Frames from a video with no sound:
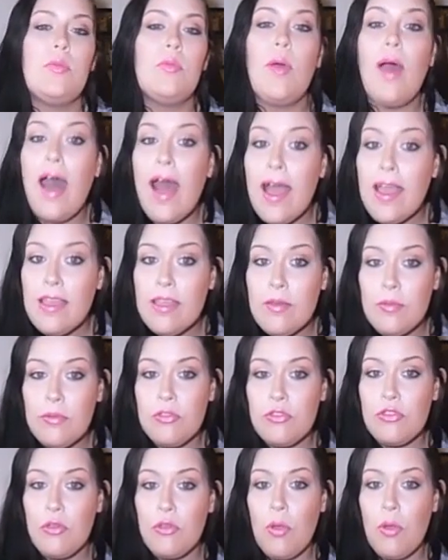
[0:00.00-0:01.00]
why it
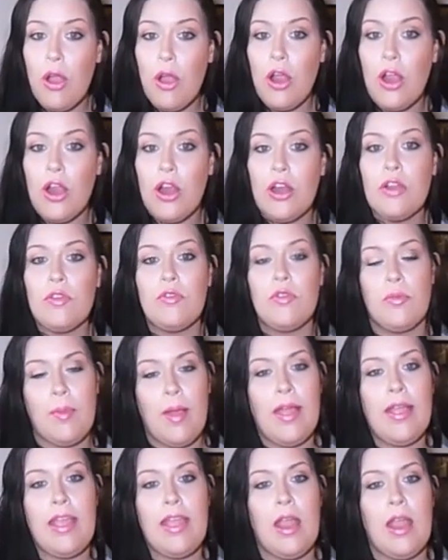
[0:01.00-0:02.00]
was so hard for
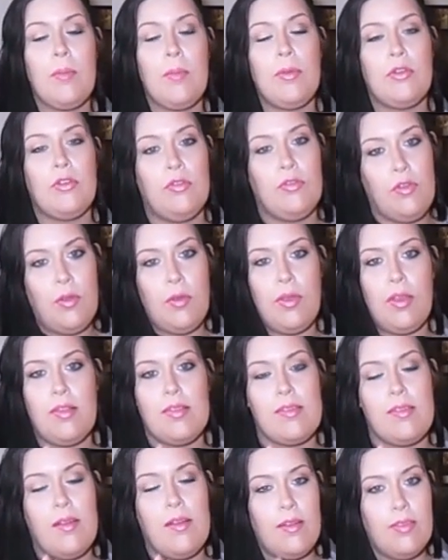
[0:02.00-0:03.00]
my camera to
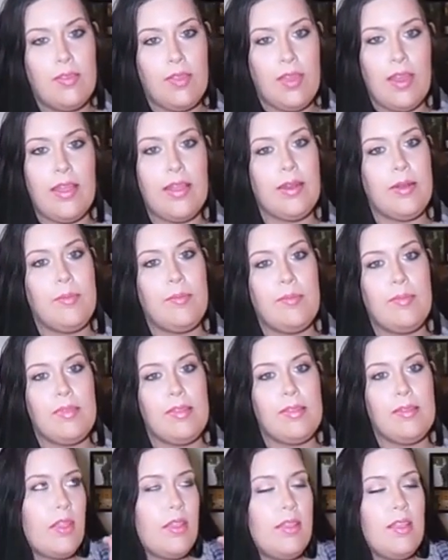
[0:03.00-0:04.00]
focus on the
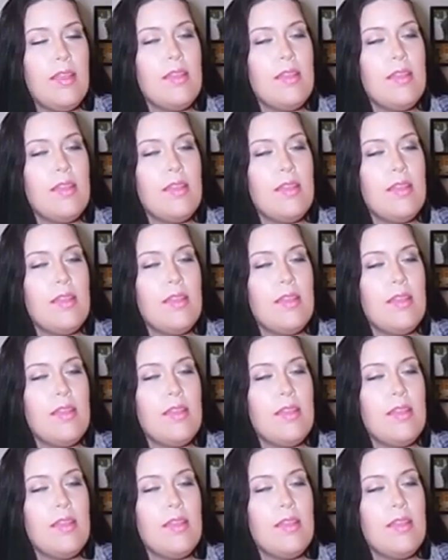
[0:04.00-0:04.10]
items.